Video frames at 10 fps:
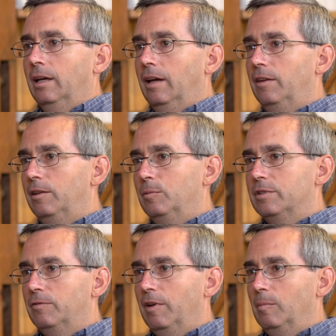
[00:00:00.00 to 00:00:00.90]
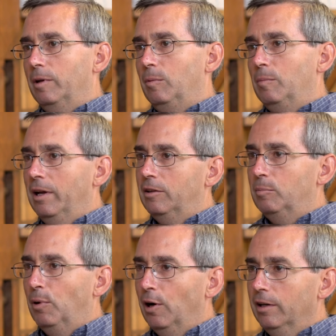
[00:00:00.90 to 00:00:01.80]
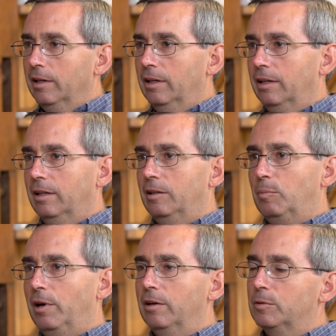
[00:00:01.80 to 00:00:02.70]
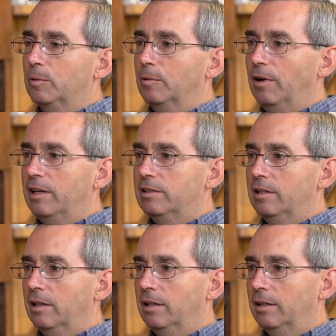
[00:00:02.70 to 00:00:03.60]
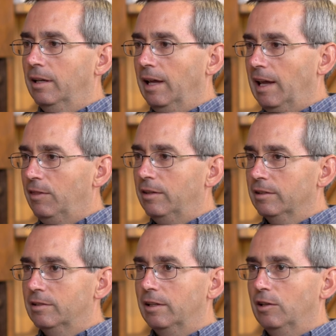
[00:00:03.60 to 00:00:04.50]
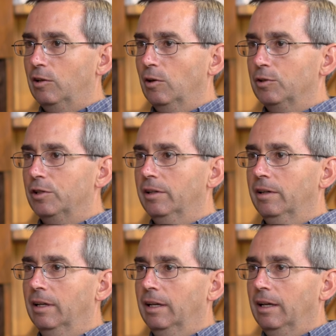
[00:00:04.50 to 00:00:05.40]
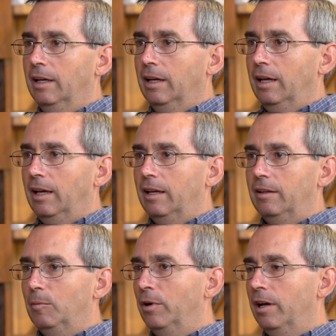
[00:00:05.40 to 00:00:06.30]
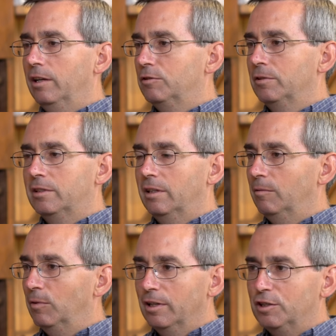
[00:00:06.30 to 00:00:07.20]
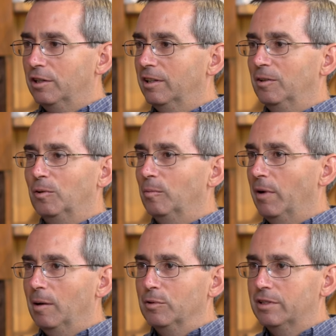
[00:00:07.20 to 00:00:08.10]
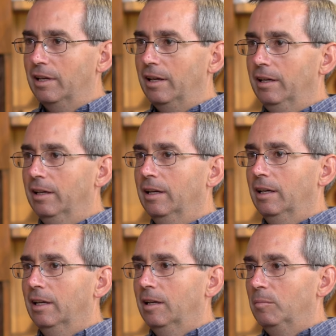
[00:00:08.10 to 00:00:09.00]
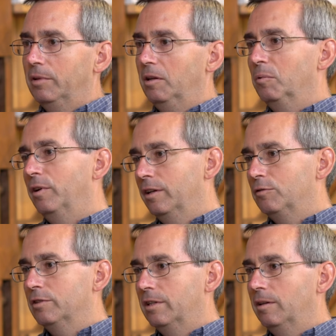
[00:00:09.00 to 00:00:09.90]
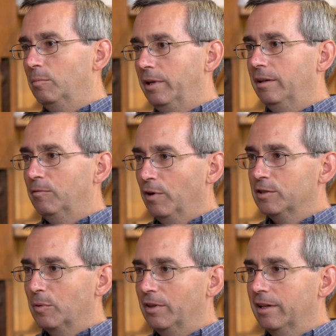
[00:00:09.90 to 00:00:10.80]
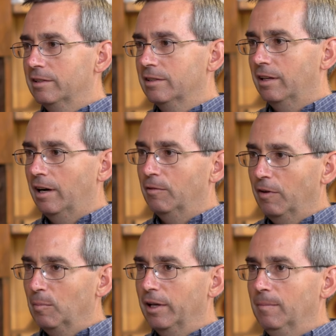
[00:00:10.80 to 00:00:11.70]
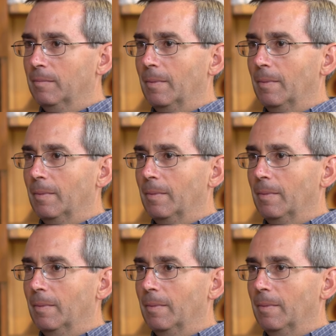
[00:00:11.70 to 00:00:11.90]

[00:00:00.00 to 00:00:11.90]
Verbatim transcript: And then there was the family we met at the park. The parents were raised in an atheistic culture, and they were not interested in religion or Bible study but they were interested in being friends with us and our family,